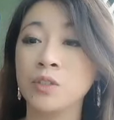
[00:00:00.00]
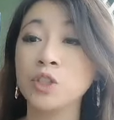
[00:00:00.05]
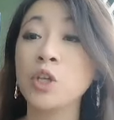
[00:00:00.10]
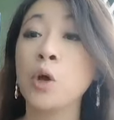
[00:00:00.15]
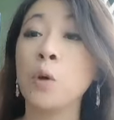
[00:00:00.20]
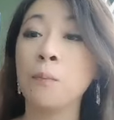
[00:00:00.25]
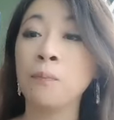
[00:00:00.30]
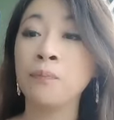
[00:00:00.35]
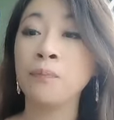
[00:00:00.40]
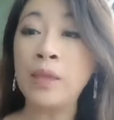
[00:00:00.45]

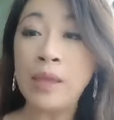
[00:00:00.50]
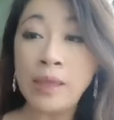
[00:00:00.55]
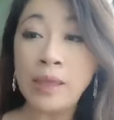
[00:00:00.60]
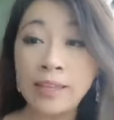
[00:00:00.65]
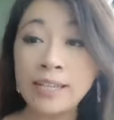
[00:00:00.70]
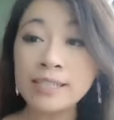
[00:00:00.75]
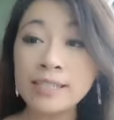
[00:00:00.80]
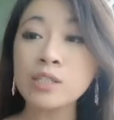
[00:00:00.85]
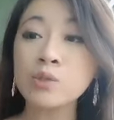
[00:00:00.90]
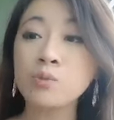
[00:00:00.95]
So,
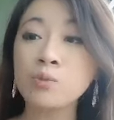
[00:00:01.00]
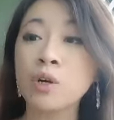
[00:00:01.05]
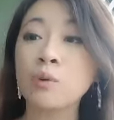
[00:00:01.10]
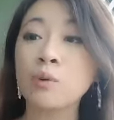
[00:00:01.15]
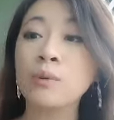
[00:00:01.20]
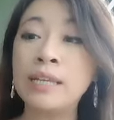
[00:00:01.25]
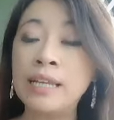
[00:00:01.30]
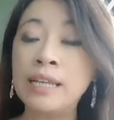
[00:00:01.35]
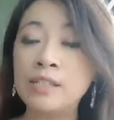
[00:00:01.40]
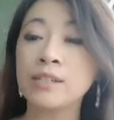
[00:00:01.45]
this is
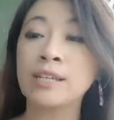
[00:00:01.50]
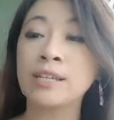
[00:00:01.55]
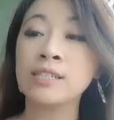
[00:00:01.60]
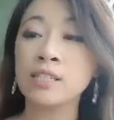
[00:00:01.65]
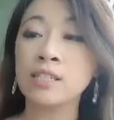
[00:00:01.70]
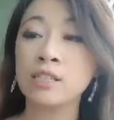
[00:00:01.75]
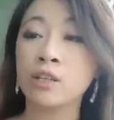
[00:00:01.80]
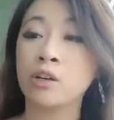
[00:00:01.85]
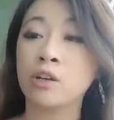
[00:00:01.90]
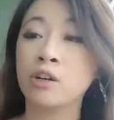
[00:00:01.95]
where we need to
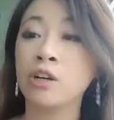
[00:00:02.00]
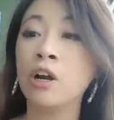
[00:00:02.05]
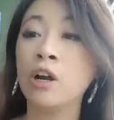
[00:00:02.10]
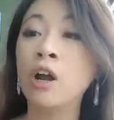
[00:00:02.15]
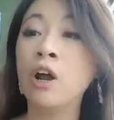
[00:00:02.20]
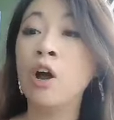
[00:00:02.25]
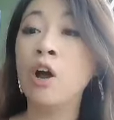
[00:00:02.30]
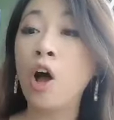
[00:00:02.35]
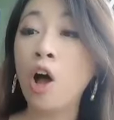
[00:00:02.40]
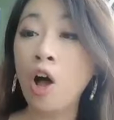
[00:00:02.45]
consider
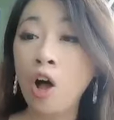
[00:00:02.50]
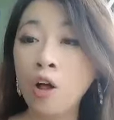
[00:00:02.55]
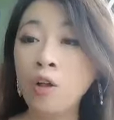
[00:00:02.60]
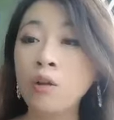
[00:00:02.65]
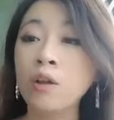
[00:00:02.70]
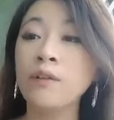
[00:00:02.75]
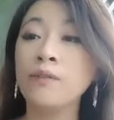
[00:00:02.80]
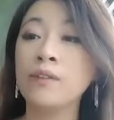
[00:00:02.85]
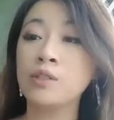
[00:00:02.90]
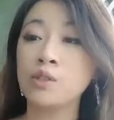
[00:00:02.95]

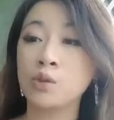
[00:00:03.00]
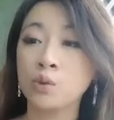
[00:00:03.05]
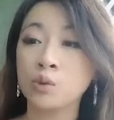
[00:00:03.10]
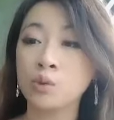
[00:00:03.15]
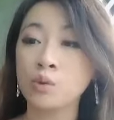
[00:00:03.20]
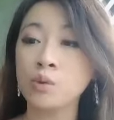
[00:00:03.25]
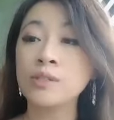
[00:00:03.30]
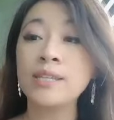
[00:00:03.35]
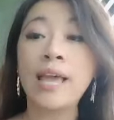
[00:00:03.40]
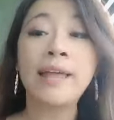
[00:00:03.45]
all of the
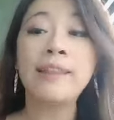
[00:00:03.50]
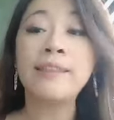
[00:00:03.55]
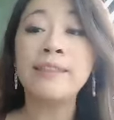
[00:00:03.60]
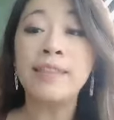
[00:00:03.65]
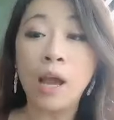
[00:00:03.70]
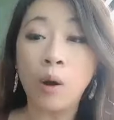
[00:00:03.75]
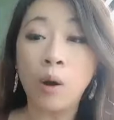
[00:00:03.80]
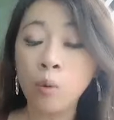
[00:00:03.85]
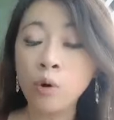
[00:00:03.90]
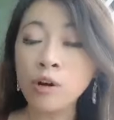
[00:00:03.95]
tools and
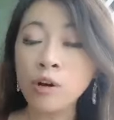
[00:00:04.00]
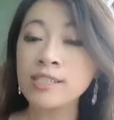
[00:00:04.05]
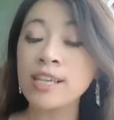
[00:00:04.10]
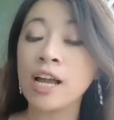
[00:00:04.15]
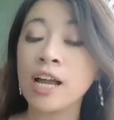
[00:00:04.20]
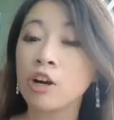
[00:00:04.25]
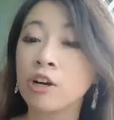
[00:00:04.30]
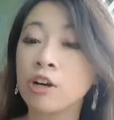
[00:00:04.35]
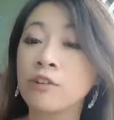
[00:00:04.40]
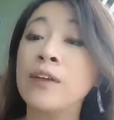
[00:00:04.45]
networks
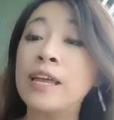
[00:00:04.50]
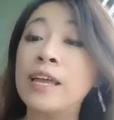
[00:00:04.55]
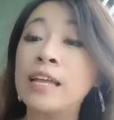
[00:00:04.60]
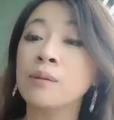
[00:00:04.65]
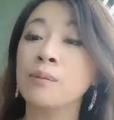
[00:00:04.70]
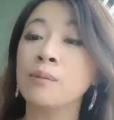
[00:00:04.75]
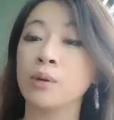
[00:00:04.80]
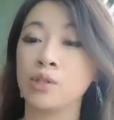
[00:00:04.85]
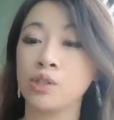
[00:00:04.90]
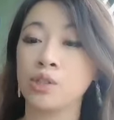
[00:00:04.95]
that are
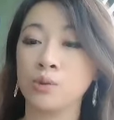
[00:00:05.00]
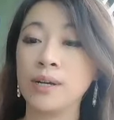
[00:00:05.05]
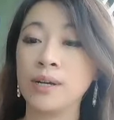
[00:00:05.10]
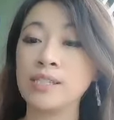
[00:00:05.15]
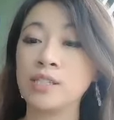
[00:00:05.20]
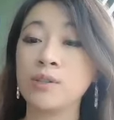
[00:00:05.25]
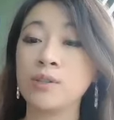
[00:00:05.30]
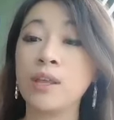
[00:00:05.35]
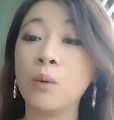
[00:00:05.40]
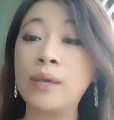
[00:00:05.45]
available to
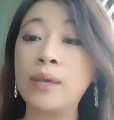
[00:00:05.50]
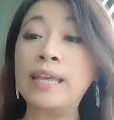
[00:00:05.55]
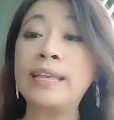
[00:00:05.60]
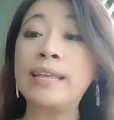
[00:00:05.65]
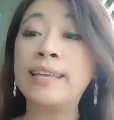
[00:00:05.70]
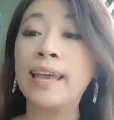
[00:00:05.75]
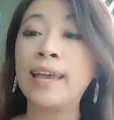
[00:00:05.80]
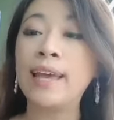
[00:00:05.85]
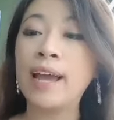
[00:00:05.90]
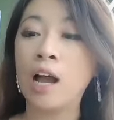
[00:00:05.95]
us so that we
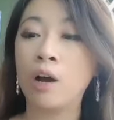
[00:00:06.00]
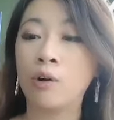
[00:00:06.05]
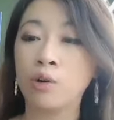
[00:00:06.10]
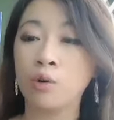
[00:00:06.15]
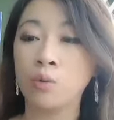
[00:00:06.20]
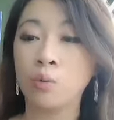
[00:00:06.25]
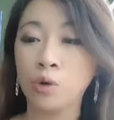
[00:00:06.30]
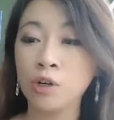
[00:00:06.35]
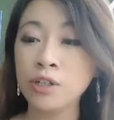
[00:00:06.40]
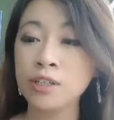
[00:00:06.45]
can get
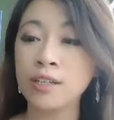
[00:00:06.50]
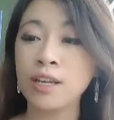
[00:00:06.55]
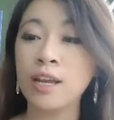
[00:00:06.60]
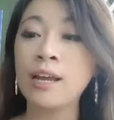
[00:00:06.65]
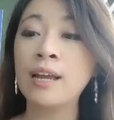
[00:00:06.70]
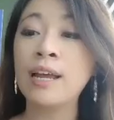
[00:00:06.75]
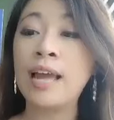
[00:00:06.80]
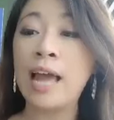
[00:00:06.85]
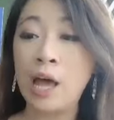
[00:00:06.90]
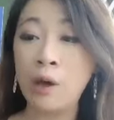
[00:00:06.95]
our work
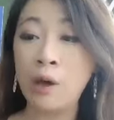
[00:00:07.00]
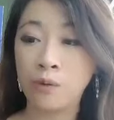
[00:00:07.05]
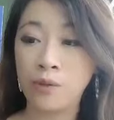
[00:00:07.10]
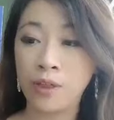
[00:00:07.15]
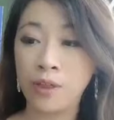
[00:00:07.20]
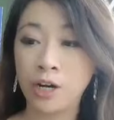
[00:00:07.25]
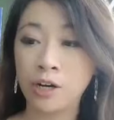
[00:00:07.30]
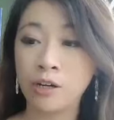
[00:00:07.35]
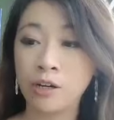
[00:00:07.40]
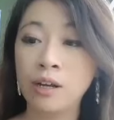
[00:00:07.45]

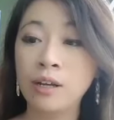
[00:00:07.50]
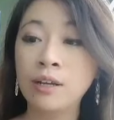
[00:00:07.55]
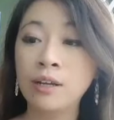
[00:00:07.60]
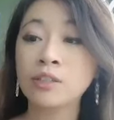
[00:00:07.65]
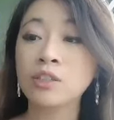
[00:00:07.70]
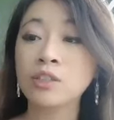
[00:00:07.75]
out there.